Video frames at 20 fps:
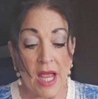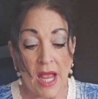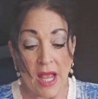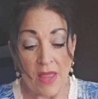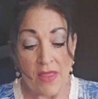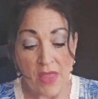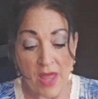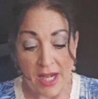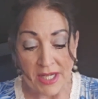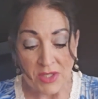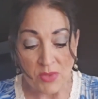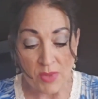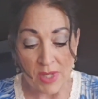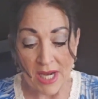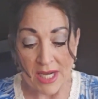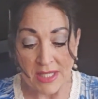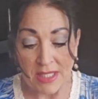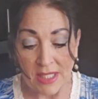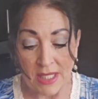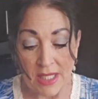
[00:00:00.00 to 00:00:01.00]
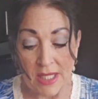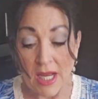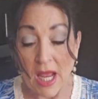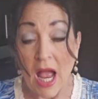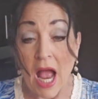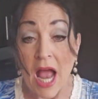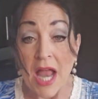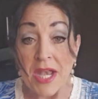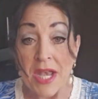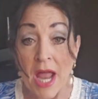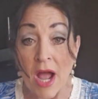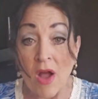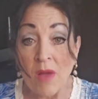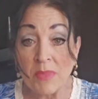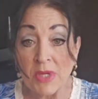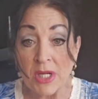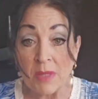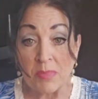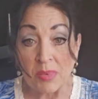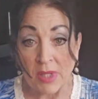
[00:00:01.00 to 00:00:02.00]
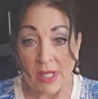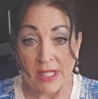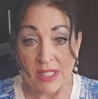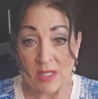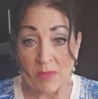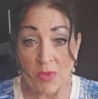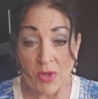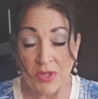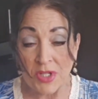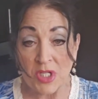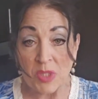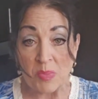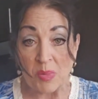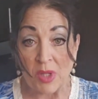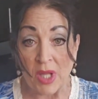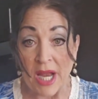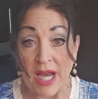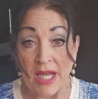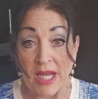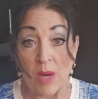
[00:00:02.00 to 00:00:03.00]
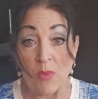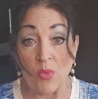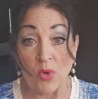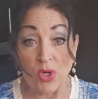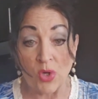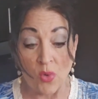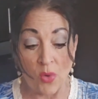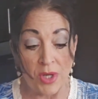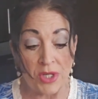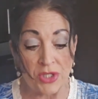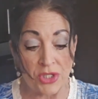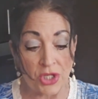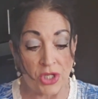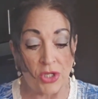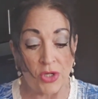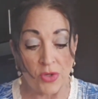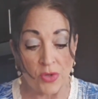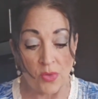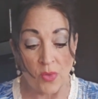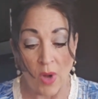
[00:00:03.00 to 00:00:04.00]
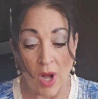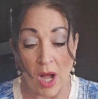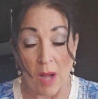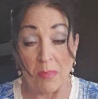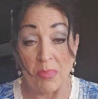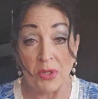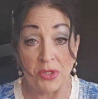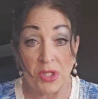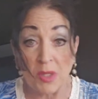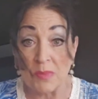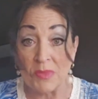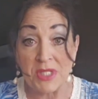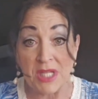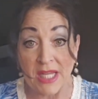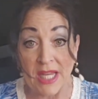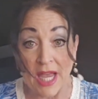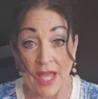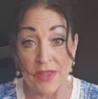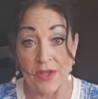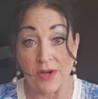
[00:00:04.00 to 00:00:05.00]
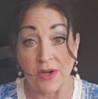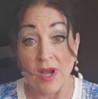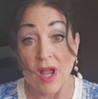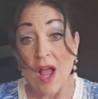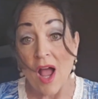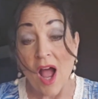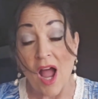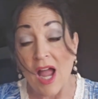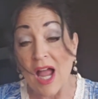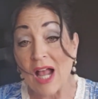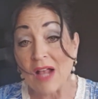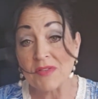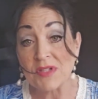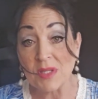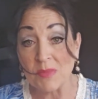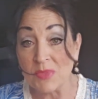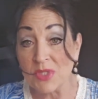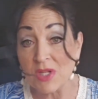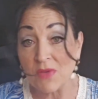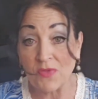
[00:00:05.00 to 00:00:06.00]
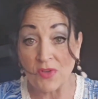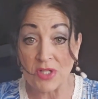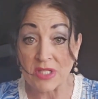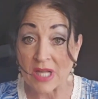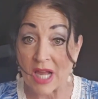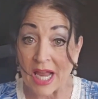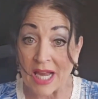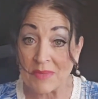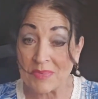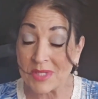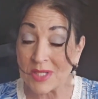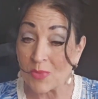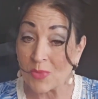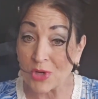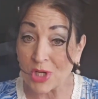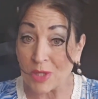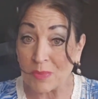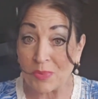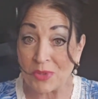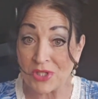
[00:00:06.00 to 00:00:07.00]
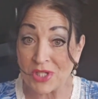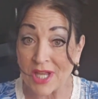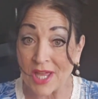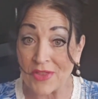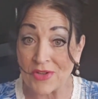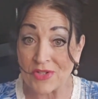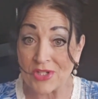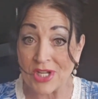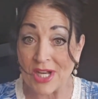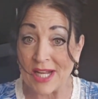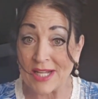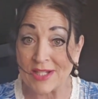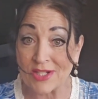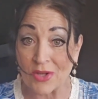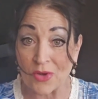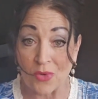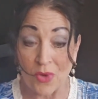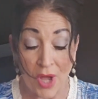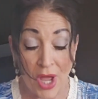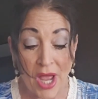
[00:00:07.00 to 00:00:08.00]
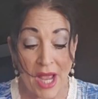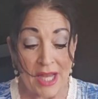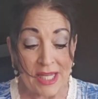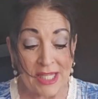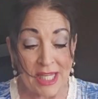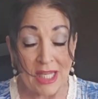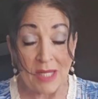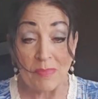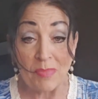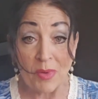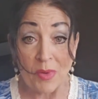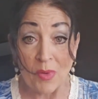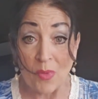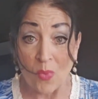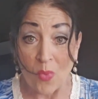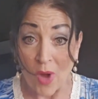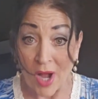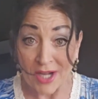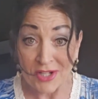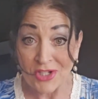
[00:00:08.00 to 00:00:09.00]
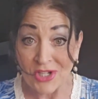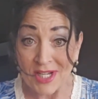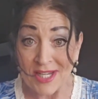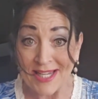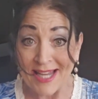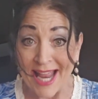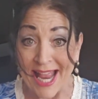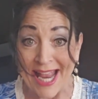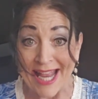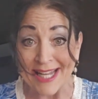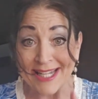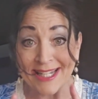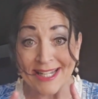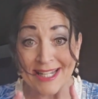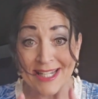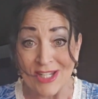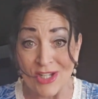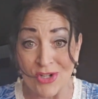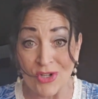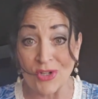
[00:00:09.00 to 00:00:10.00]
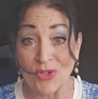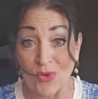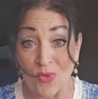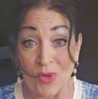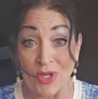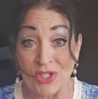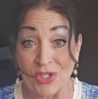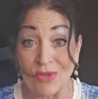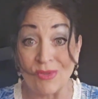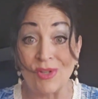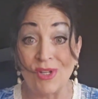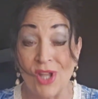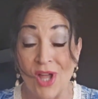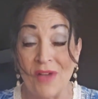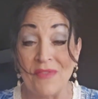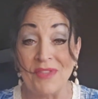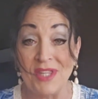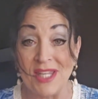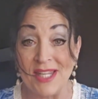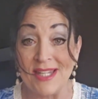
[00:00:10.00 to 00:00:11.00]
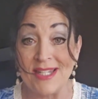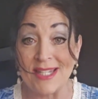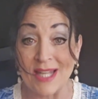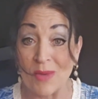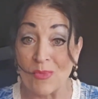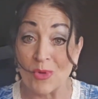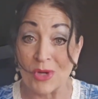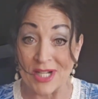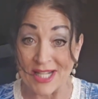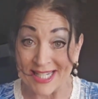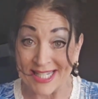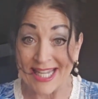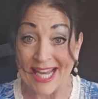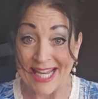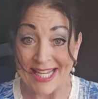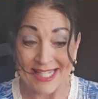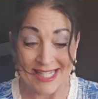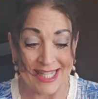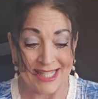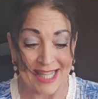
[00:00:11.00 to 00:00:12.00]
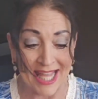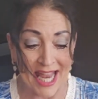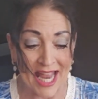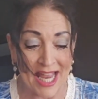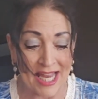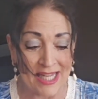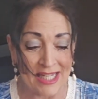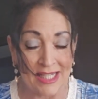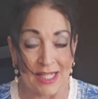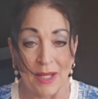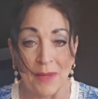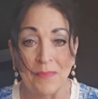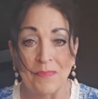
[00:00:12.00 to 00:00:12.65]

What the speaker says: That's what I did. And now I'm gonna place them on this plate and we're going to put them together. I have some different types that we're gonna put together today, so keep watching and you're going to love these, and we're going to taste at the end.